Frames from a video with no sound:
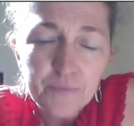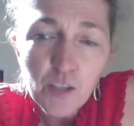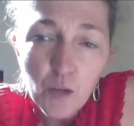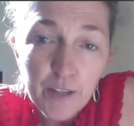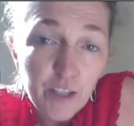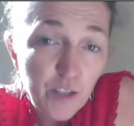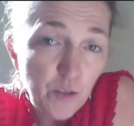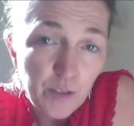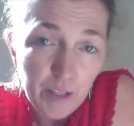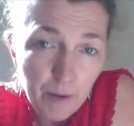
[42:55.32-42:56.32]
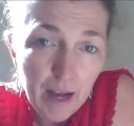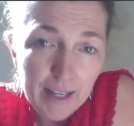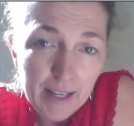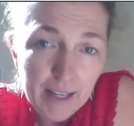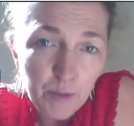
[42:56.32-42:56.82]
So it's certainly
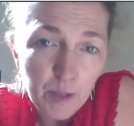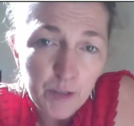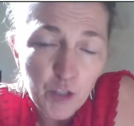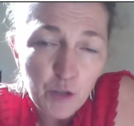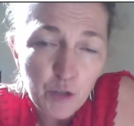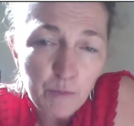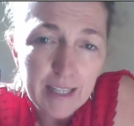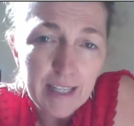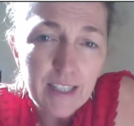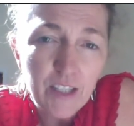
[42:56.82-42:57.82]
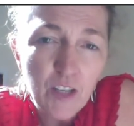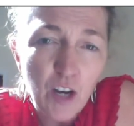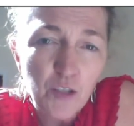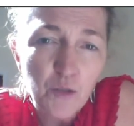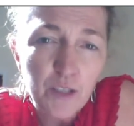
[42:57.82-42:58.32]
possible, but you may need to
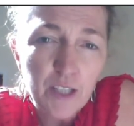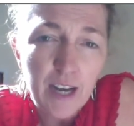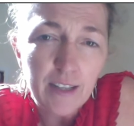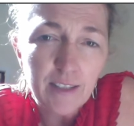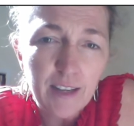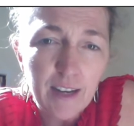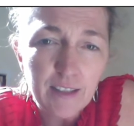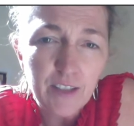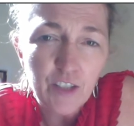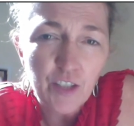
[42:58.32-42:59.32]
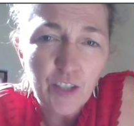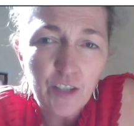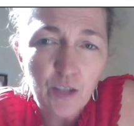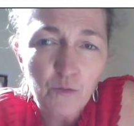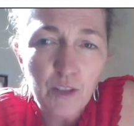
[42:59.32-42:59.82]
talk to a
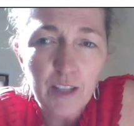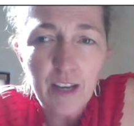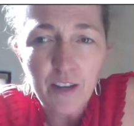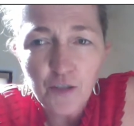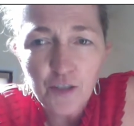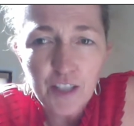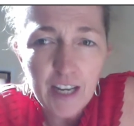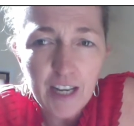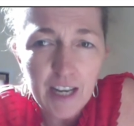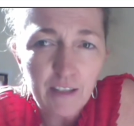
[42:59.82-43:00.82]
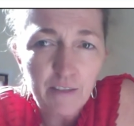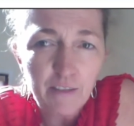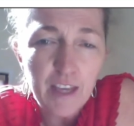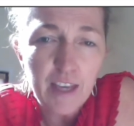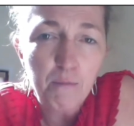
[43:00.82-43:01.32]
toxicologist to really understand if
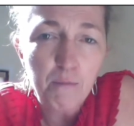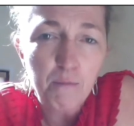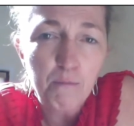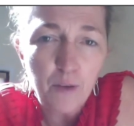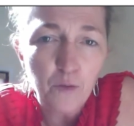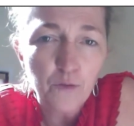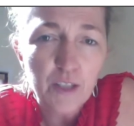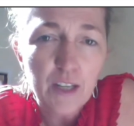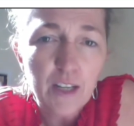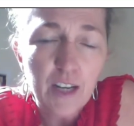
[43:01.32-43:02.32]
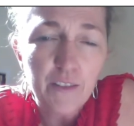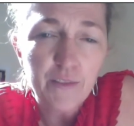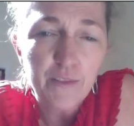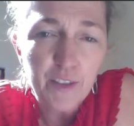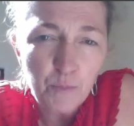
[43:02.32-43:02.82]
the amount of
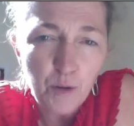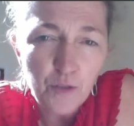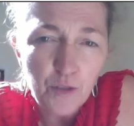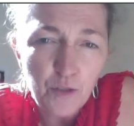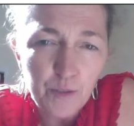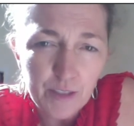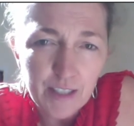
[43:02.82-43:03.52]
exposure was